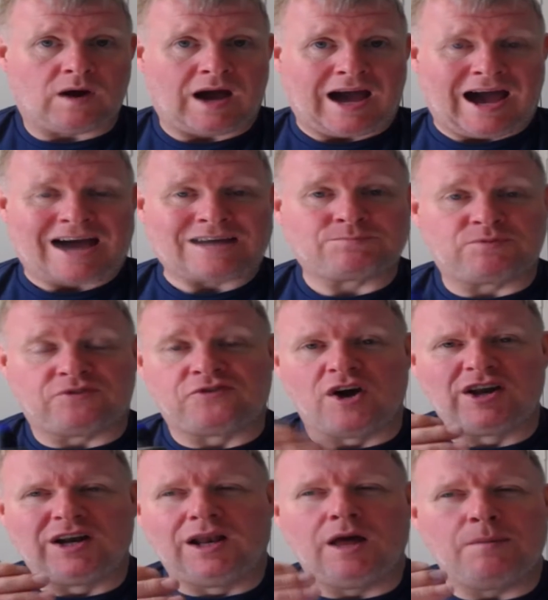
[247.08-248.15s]
I'd prefer a
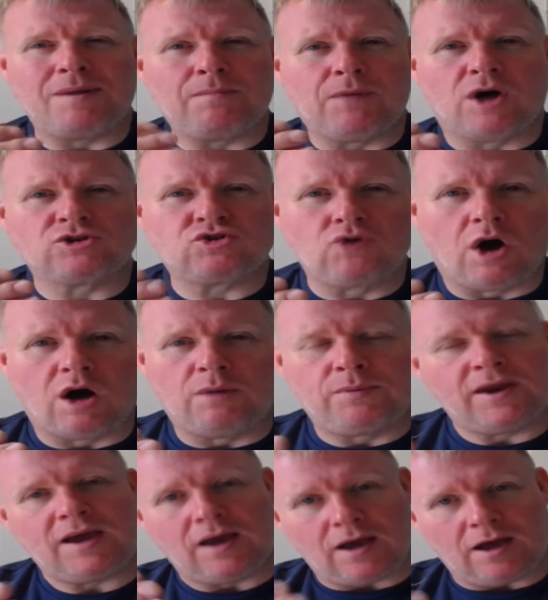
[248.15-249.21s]
little bit more
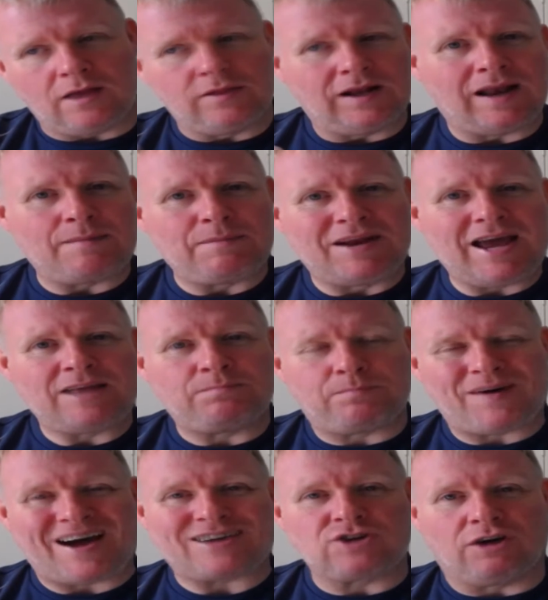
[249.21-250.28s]
strawberry and the lemonade
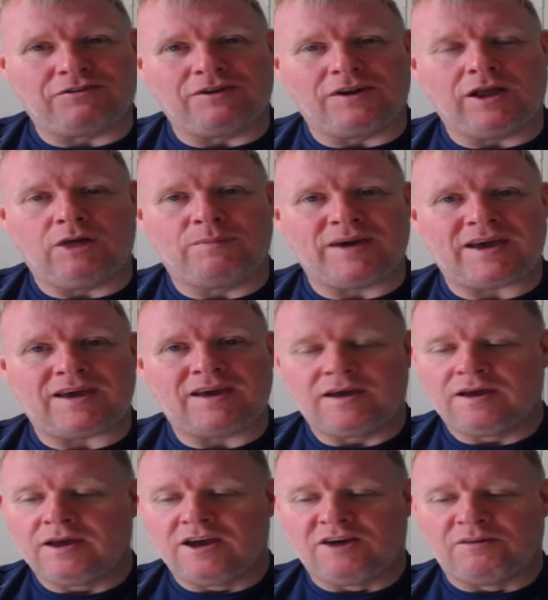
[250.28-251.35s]
backed off a little bit,
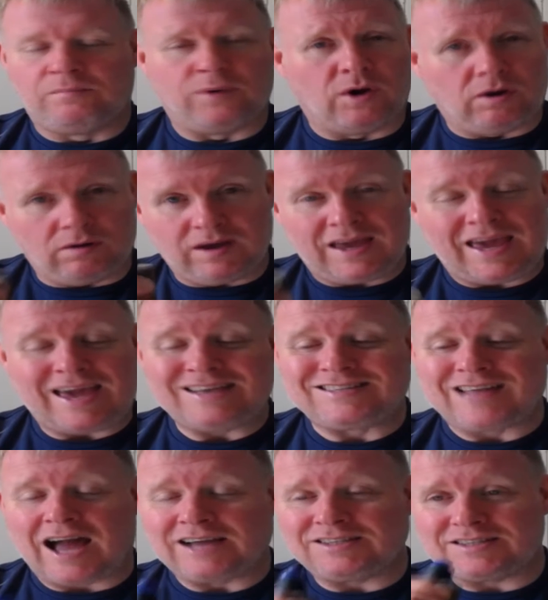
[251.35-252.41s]
but it is
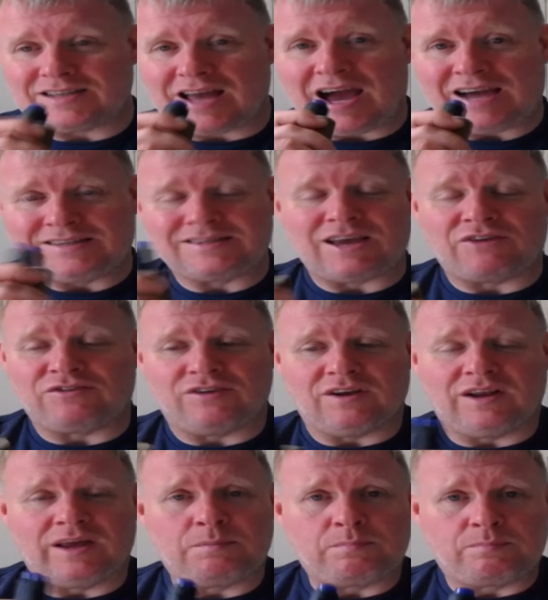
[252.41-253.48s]
nice. I'd
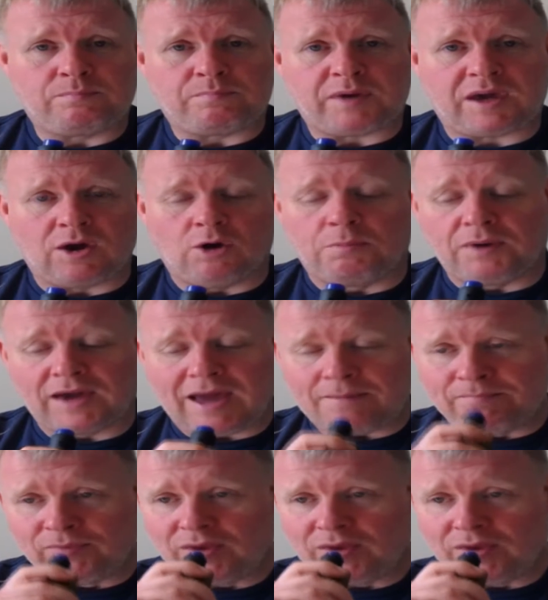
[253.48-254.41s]
definitely pick it up again.